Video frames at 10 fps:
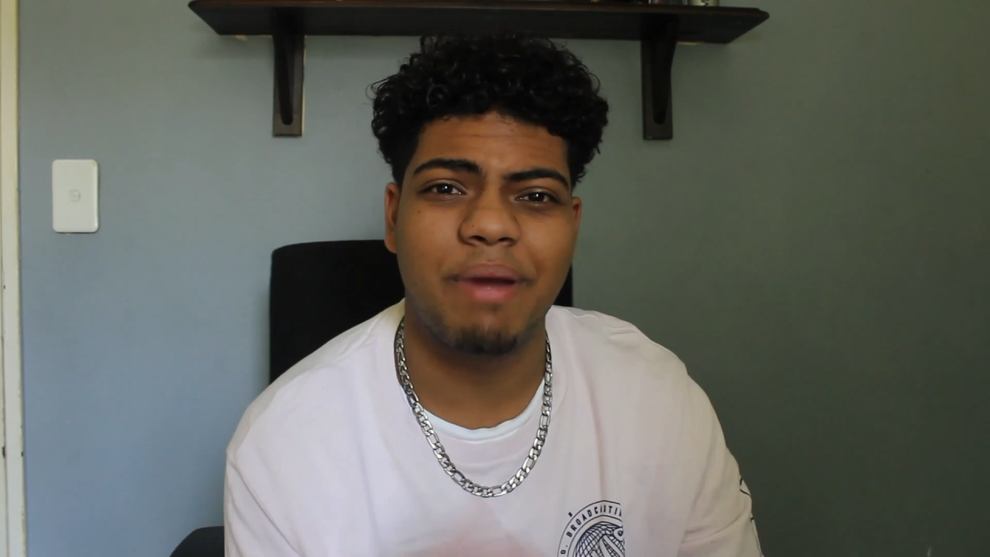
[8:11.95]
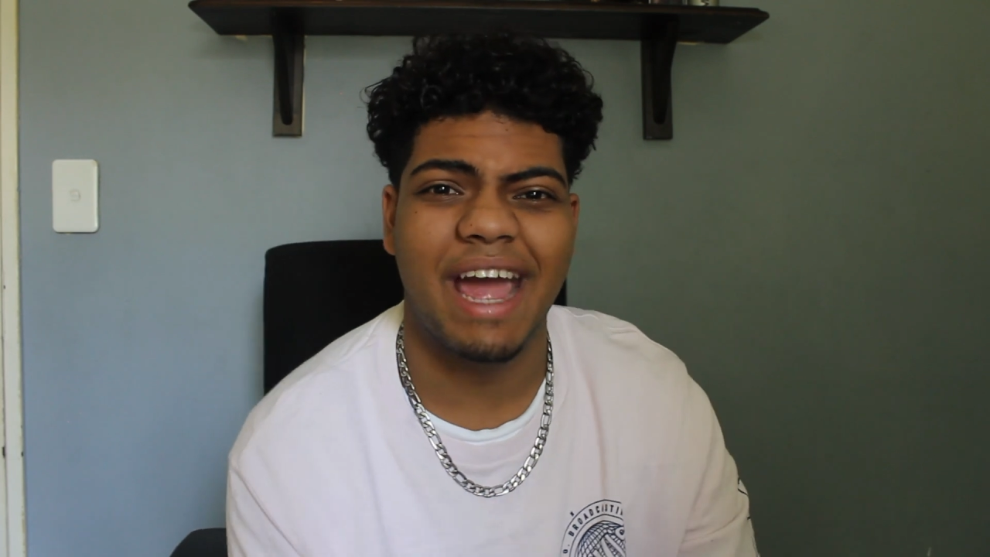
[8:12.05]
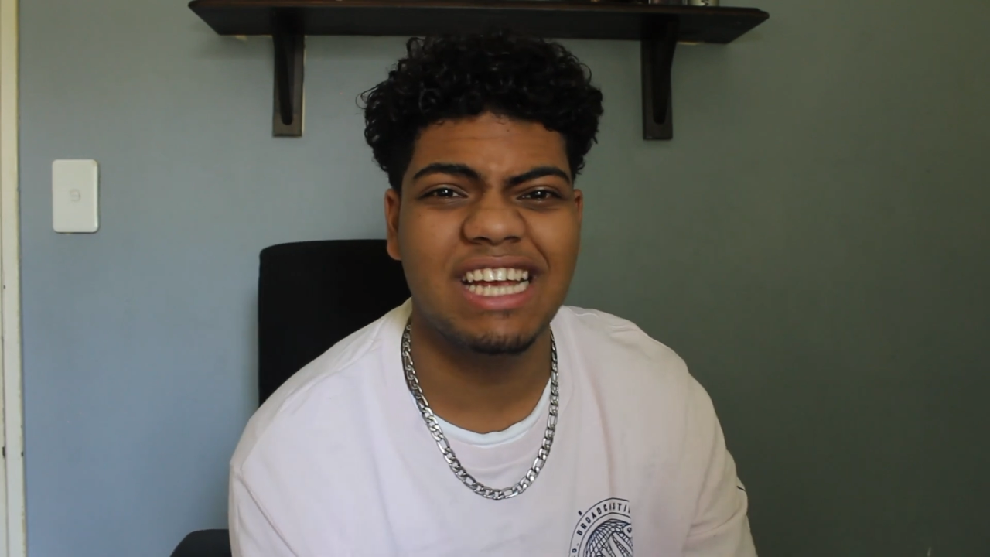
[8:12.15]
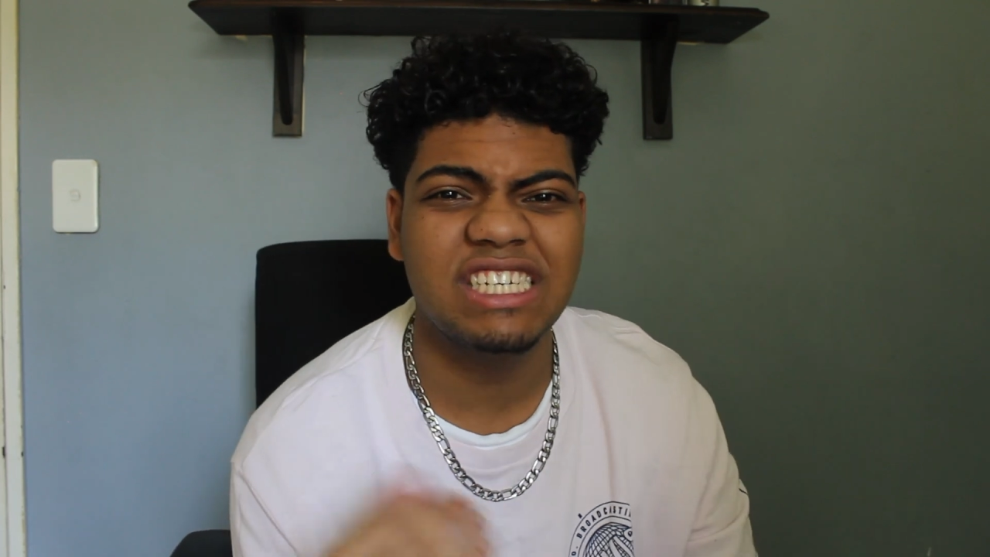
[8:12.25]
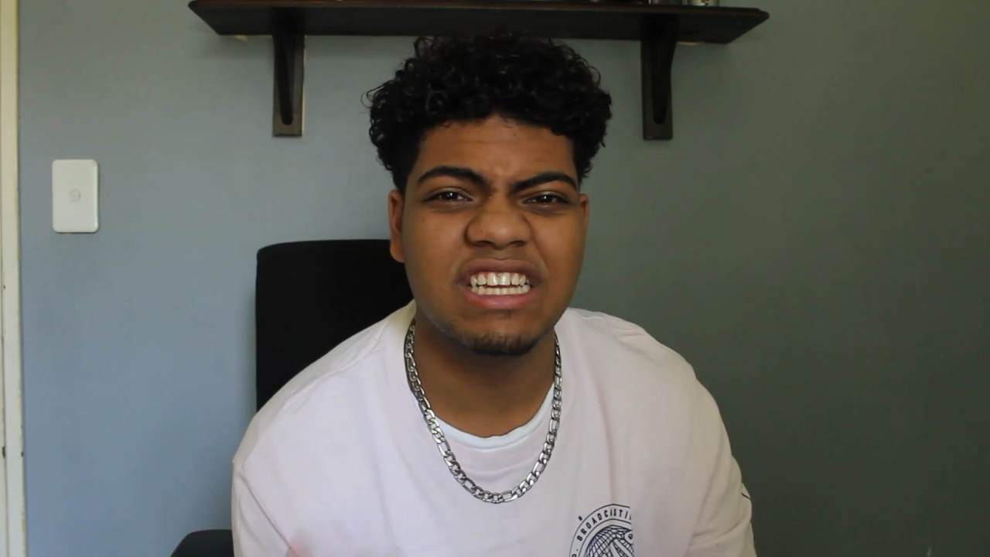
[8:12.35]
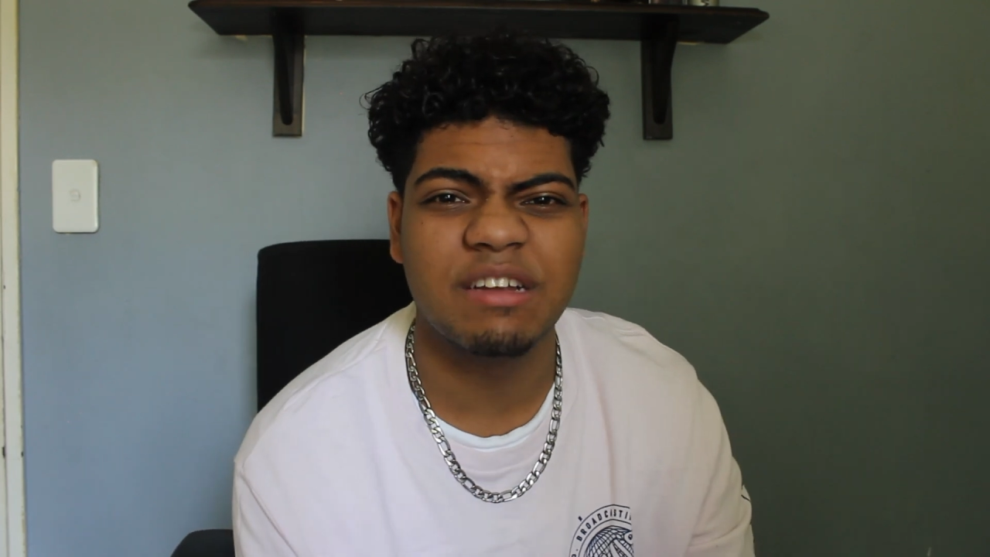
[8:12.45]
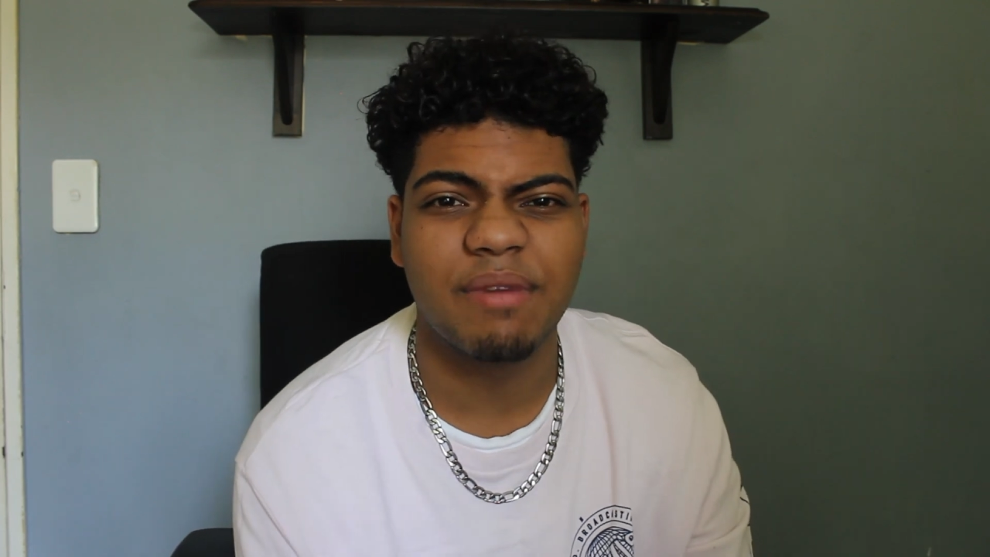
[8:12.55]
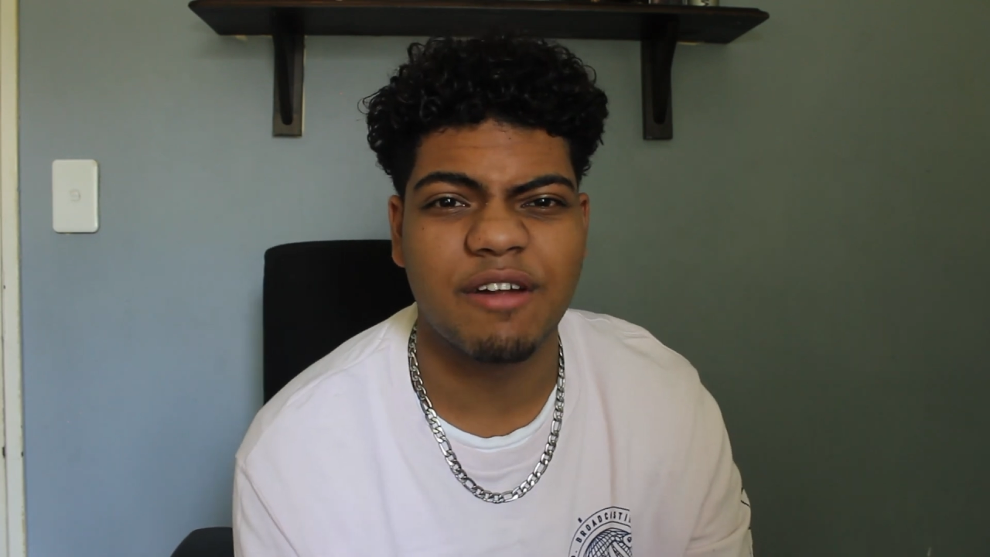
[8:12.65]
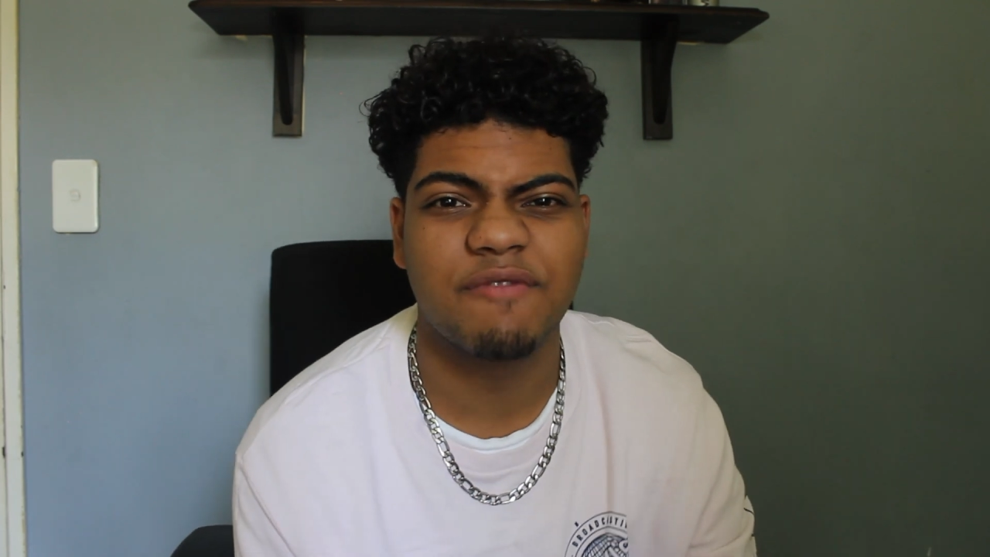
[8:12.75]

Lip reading: passionate about,